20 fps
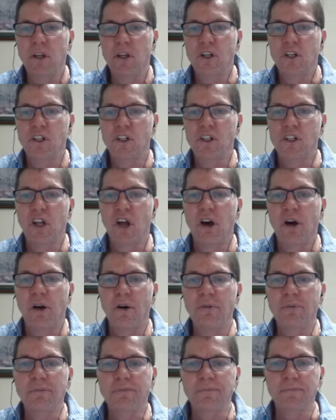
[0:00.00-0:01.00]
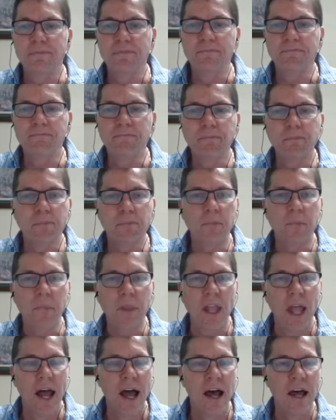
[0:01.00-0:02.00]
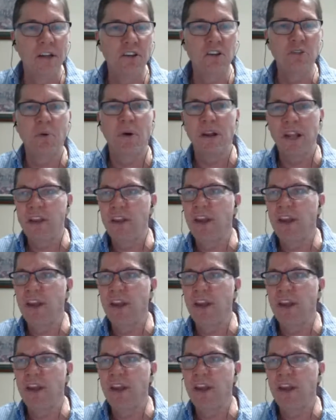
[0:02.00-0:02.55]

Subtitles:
So I just want to let